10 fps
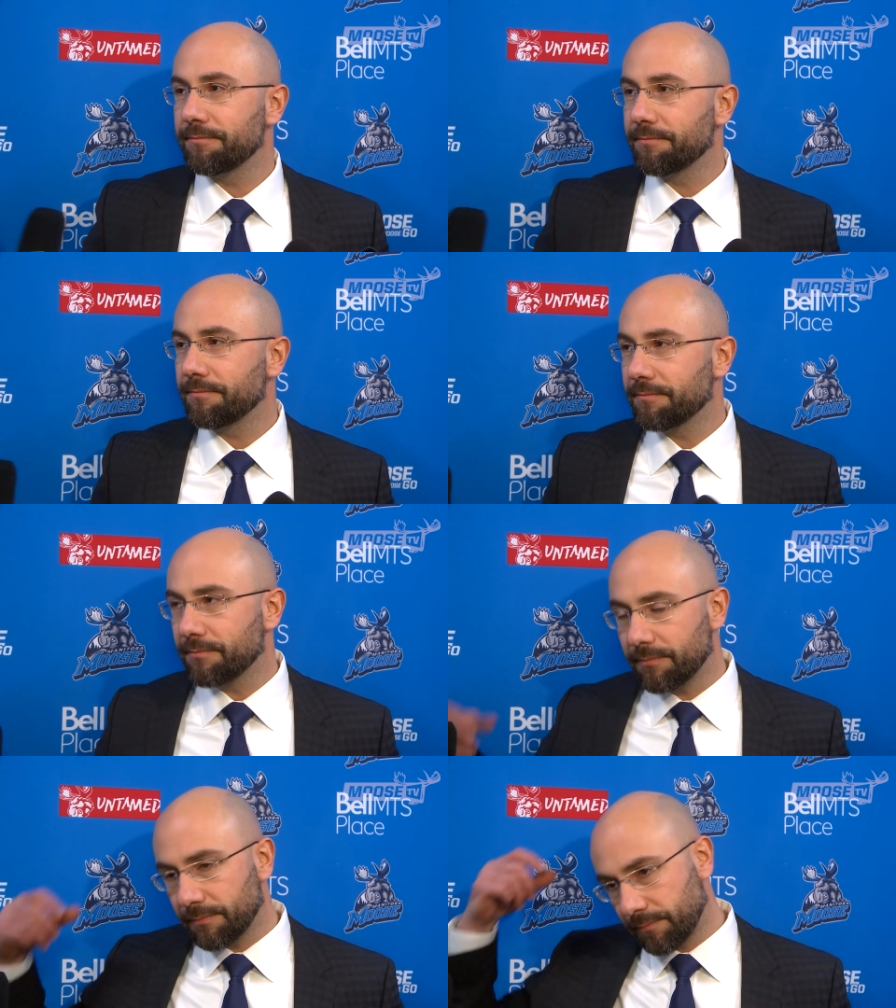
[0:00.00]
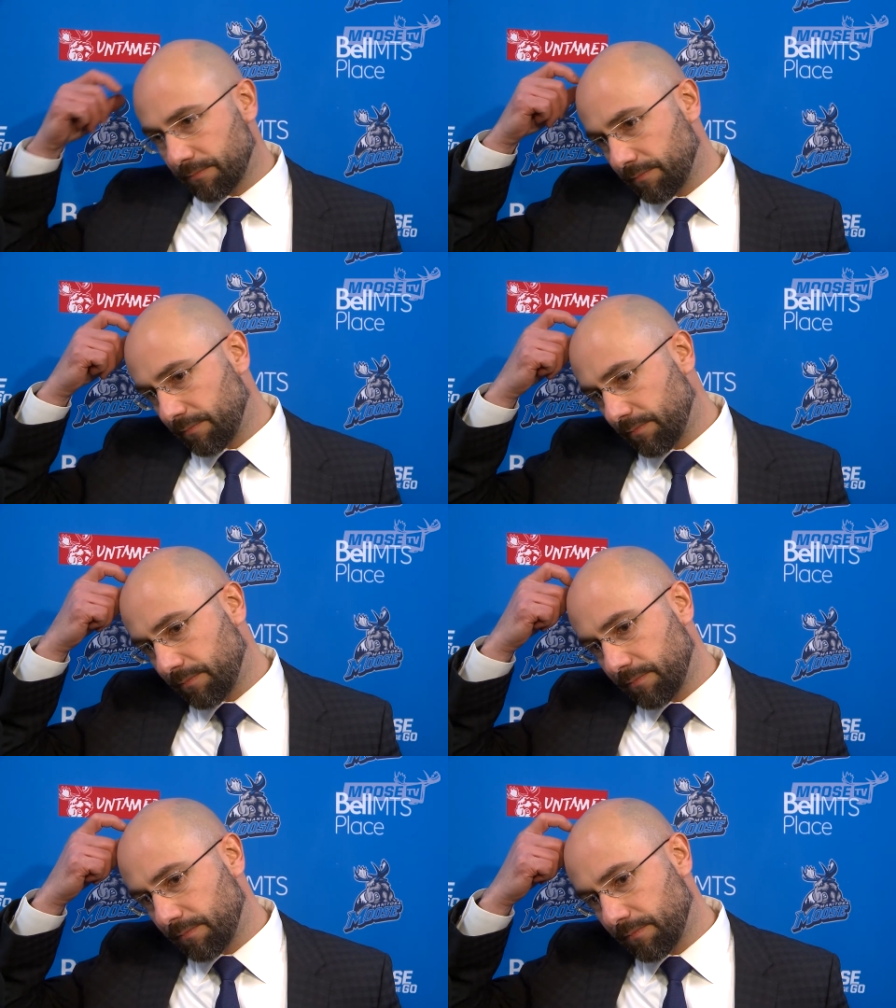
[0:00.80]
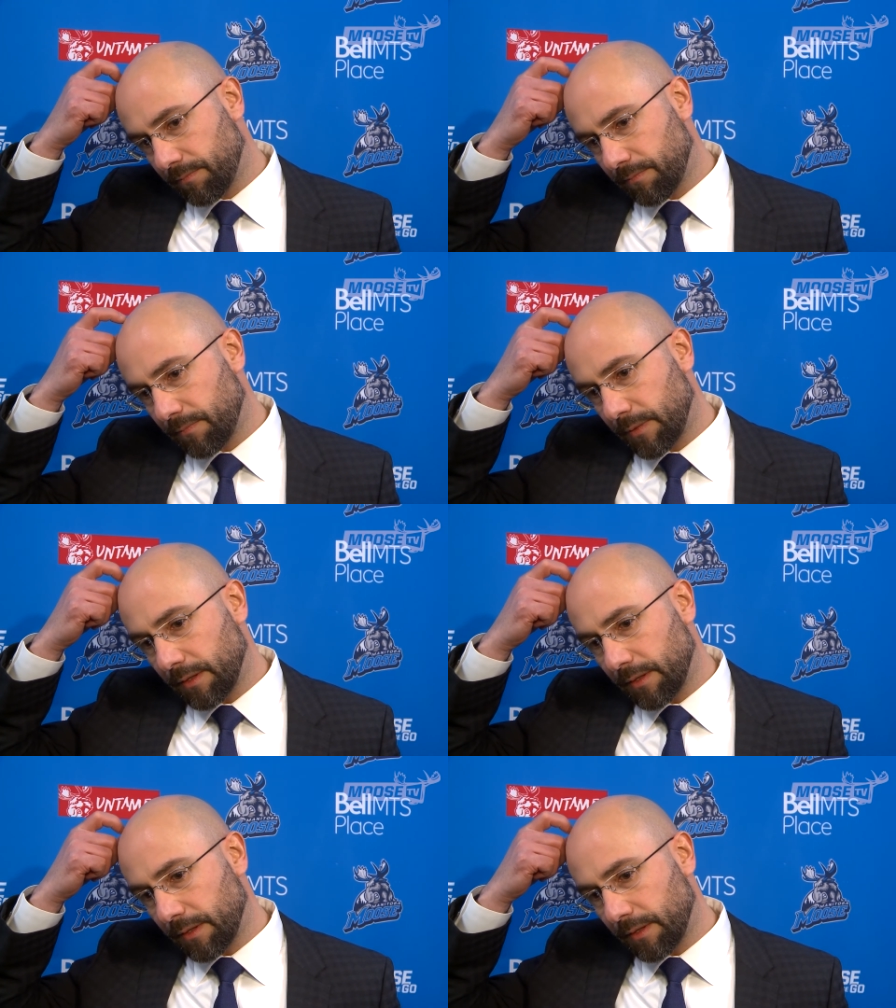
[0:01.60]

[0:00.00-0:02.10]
What did you see from Jimmy Oligny,